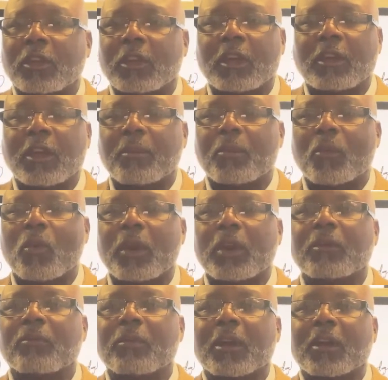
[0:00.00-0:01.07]
end up
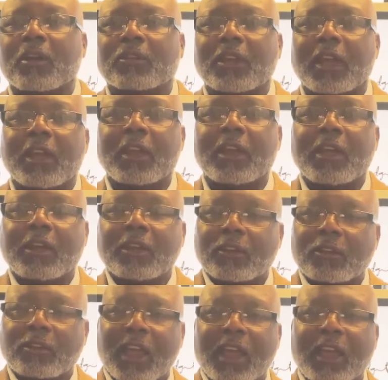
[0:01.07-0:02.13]
quitting because they
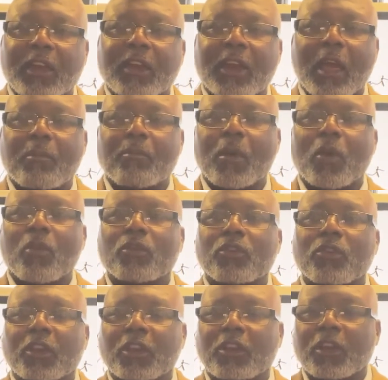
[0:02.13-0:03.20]
stay in that mode.
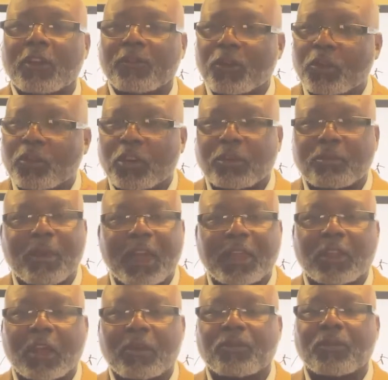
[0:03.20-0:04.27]
If you just
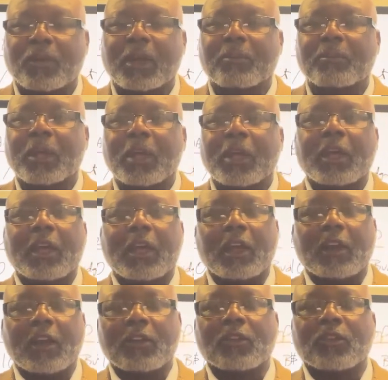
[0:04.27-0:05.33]
make that flip
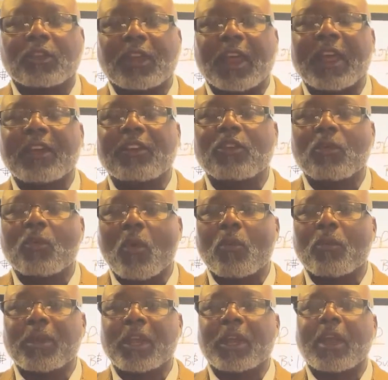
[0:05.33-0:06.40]
and understand, you
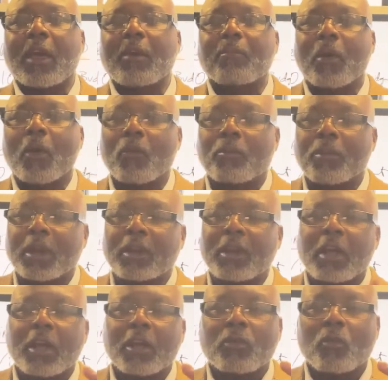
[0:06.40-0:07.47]
won't be in that mode. But
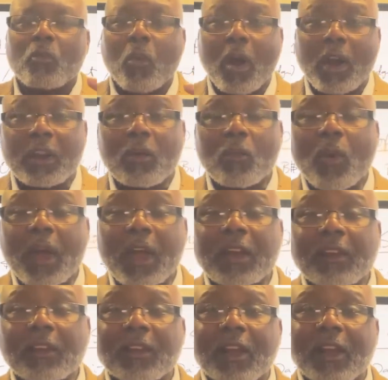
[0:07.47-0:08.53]
one of the
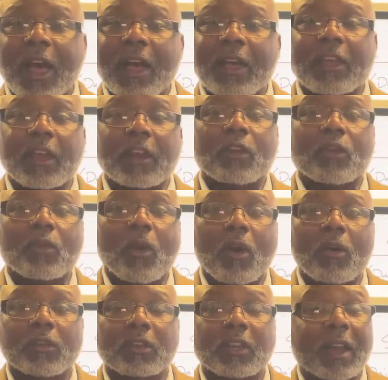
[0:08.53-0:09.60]
ways that I get
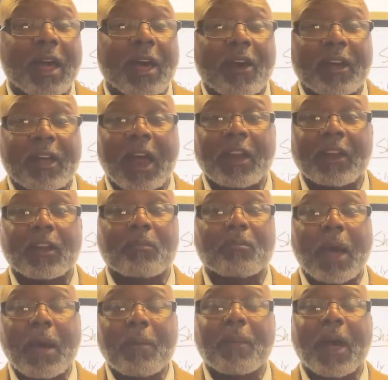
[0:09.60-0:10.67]
across, and how I got it in
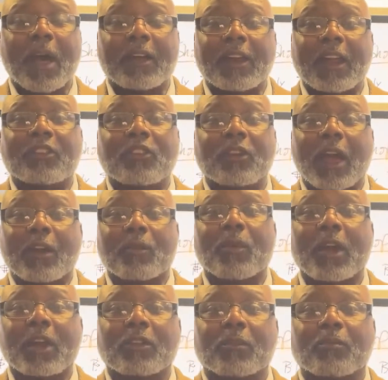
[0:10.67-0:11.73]
my mind that you got to
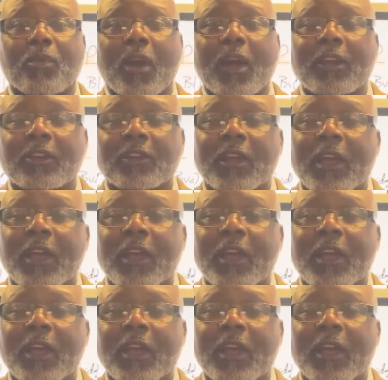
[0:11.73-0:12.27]
raise the price,